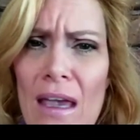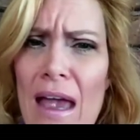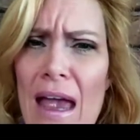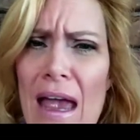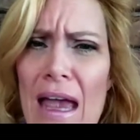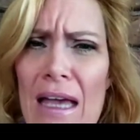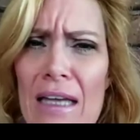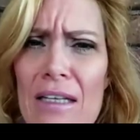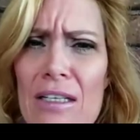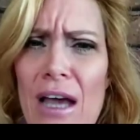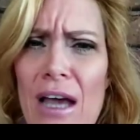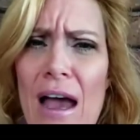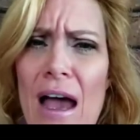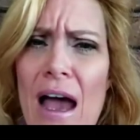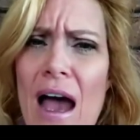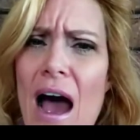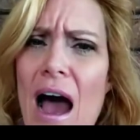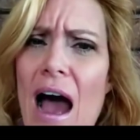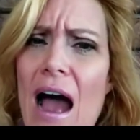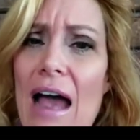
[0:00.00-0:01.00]
and
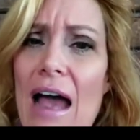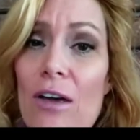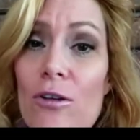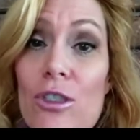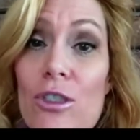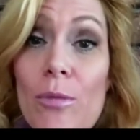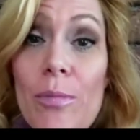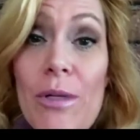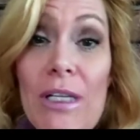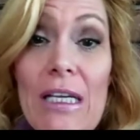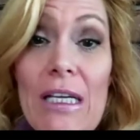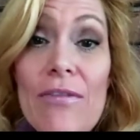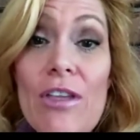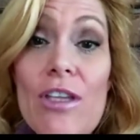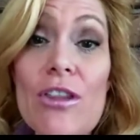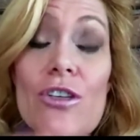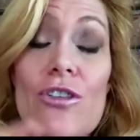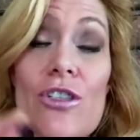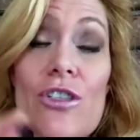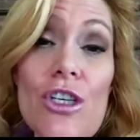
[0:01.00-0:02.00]
I also believe
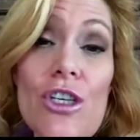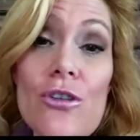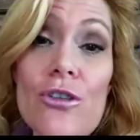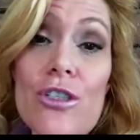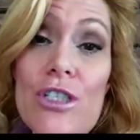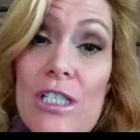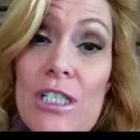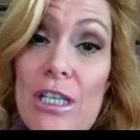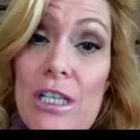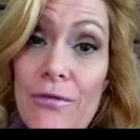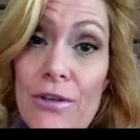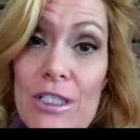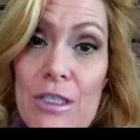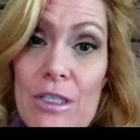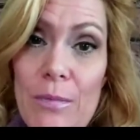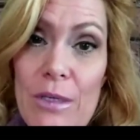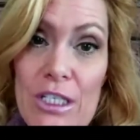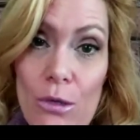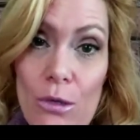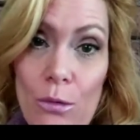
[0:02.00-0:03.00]
that there's a huge difference
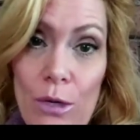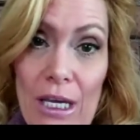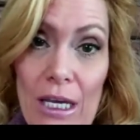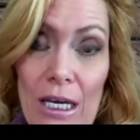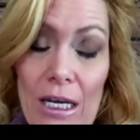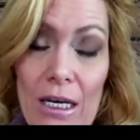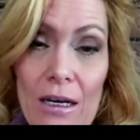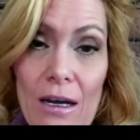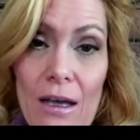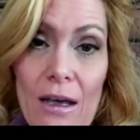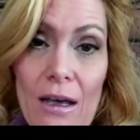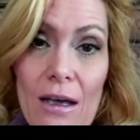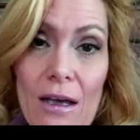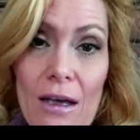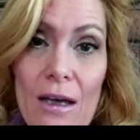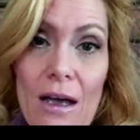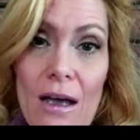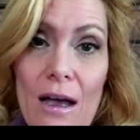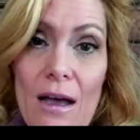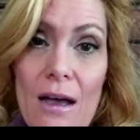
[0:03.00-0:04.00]
between
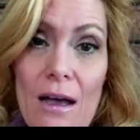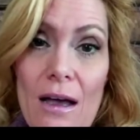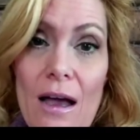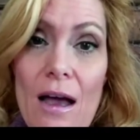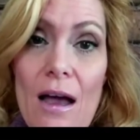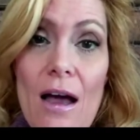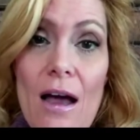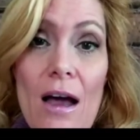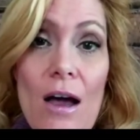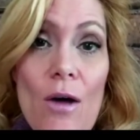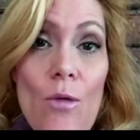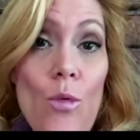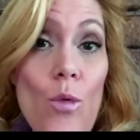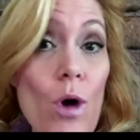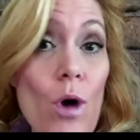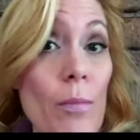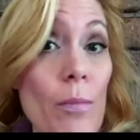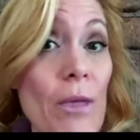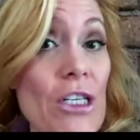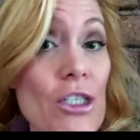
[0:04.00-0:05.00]
a
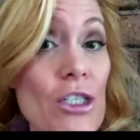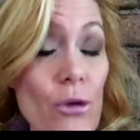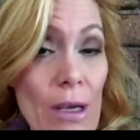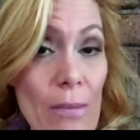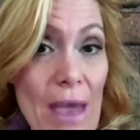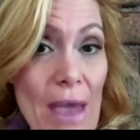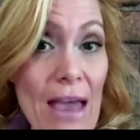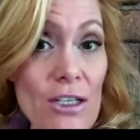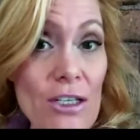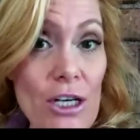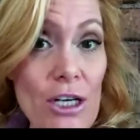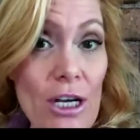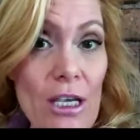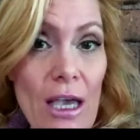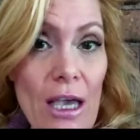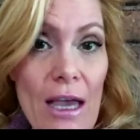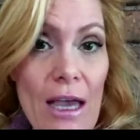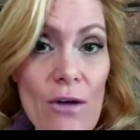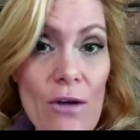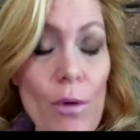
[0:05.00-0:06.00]
woman doing magic
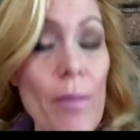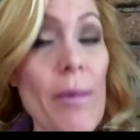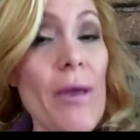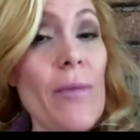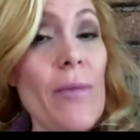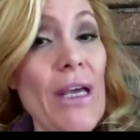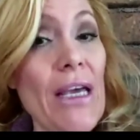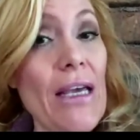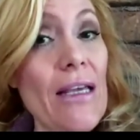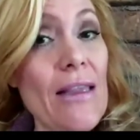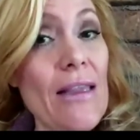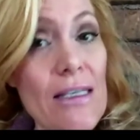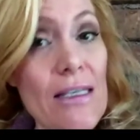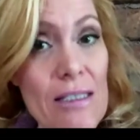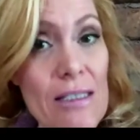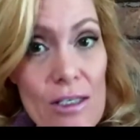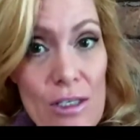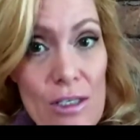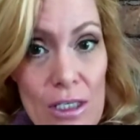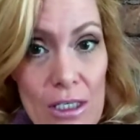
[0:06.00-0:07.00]
and a woman being the
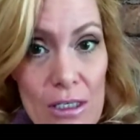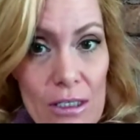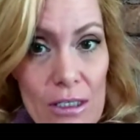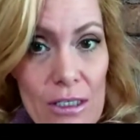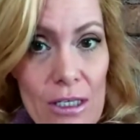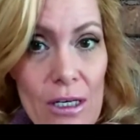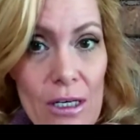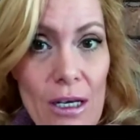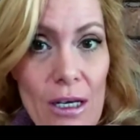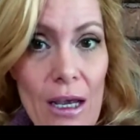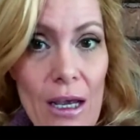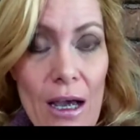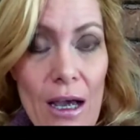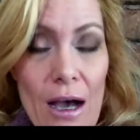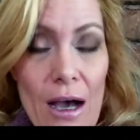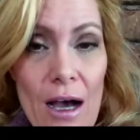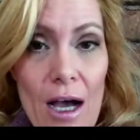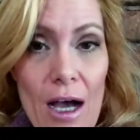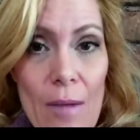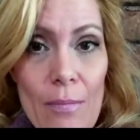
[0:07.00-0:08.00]
assistant.
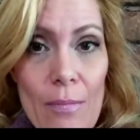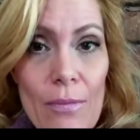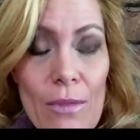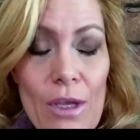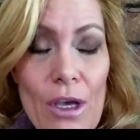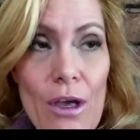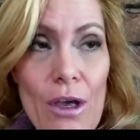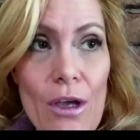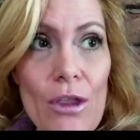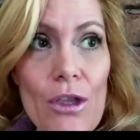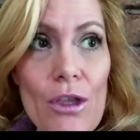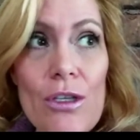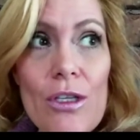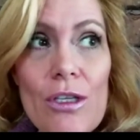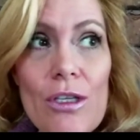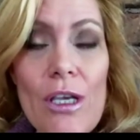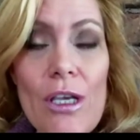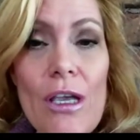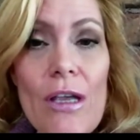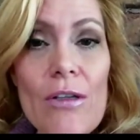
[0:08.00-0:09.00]

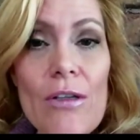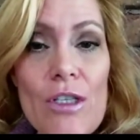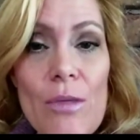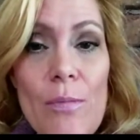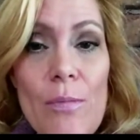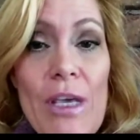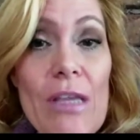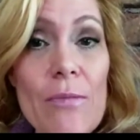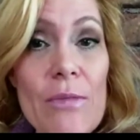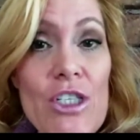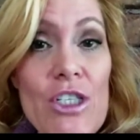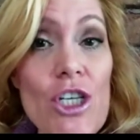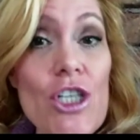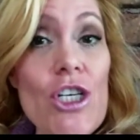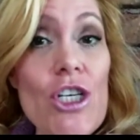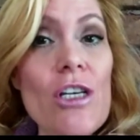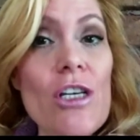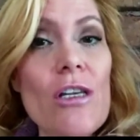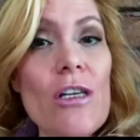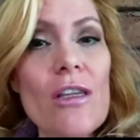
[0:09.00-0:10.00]
To be the
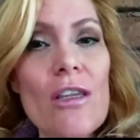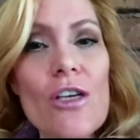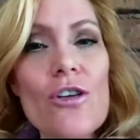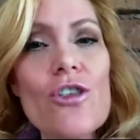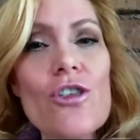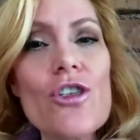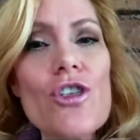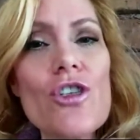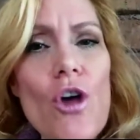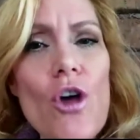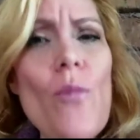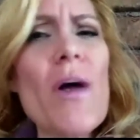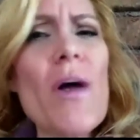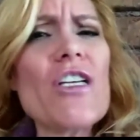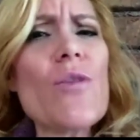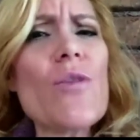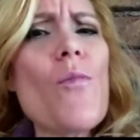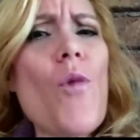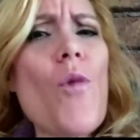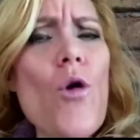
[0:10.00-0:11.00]
magician, there's so
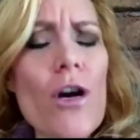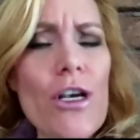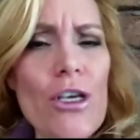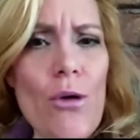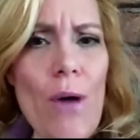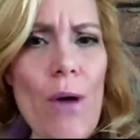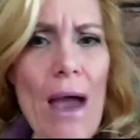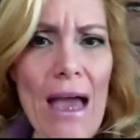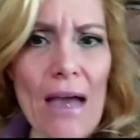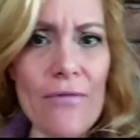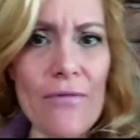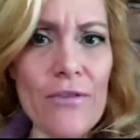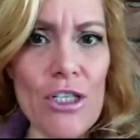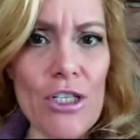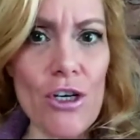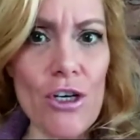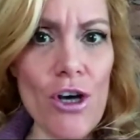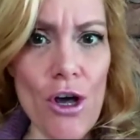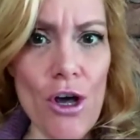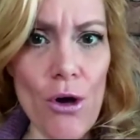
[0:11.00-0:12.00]
much more you have to
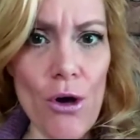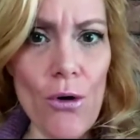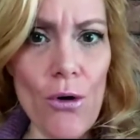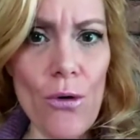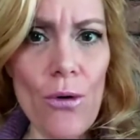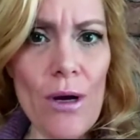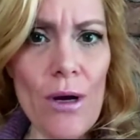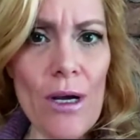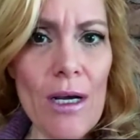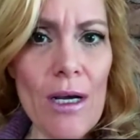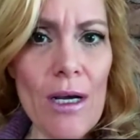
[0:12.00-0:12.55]
know